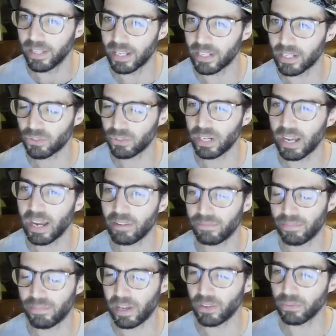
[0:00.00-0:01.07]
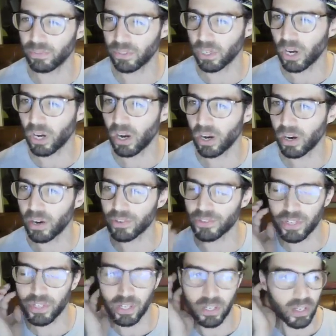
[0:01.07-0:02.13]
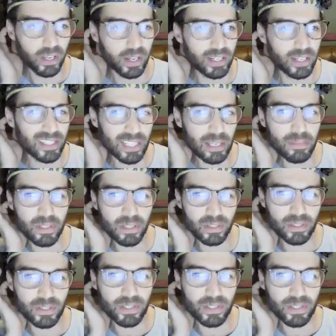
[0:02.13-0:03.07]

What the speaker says: that street I found for cars, and it seems a little